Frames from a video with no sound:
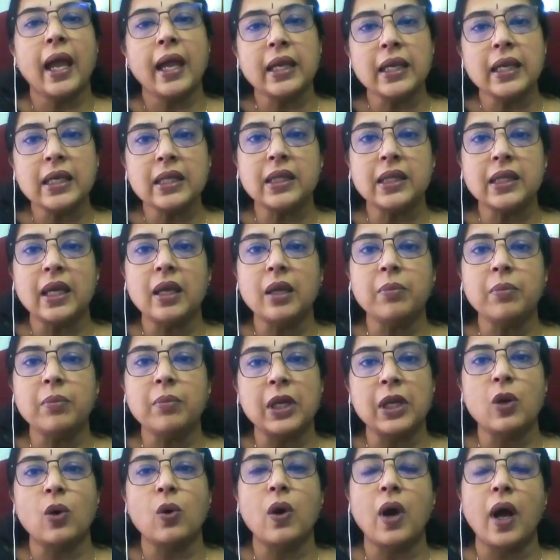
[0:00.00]
Anything
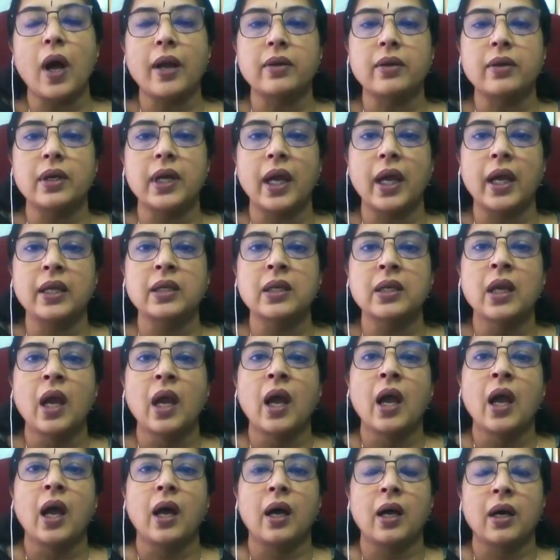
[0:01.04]
below
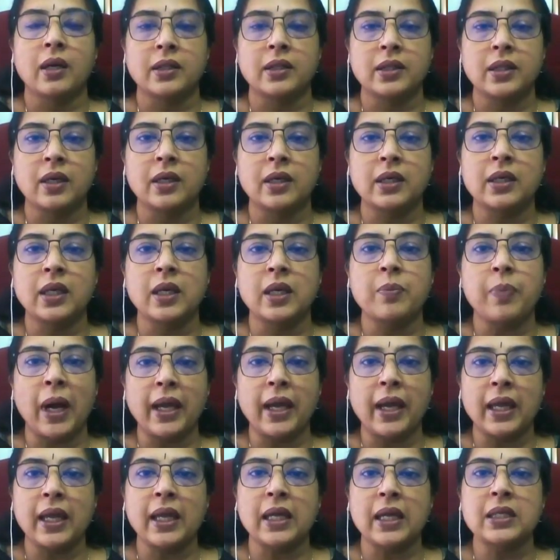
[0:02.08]
130
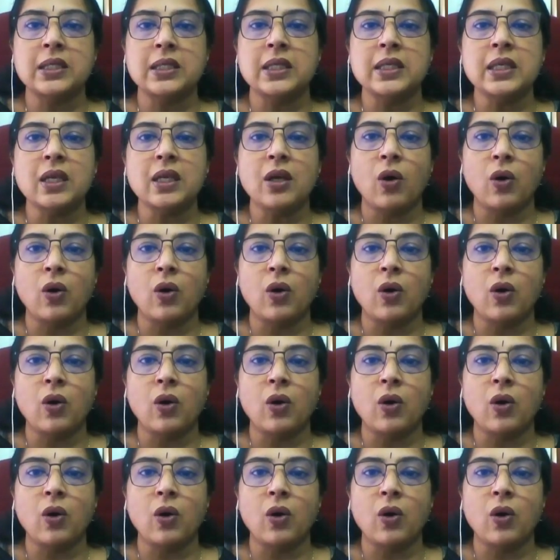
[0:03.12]
by 80